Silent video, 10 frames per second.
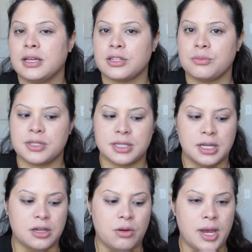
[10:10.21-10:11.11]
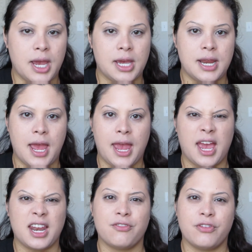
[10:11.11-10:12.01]
So I'm just gonna go ahead
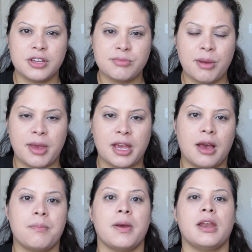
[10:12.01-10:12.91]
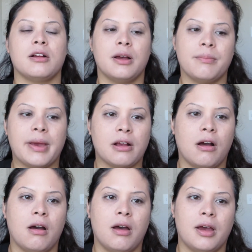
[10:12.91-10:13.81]
and finish my makeup, and I'll come back
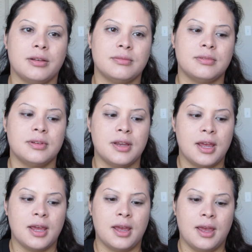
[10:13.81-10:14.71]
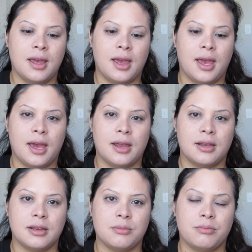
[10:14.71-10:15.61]
on
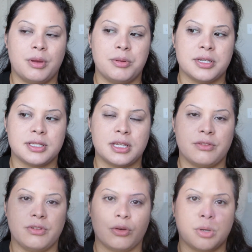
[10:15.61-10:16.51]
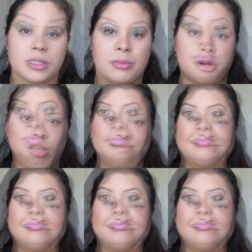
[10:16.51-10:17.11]
and maybe just give you a quick summary.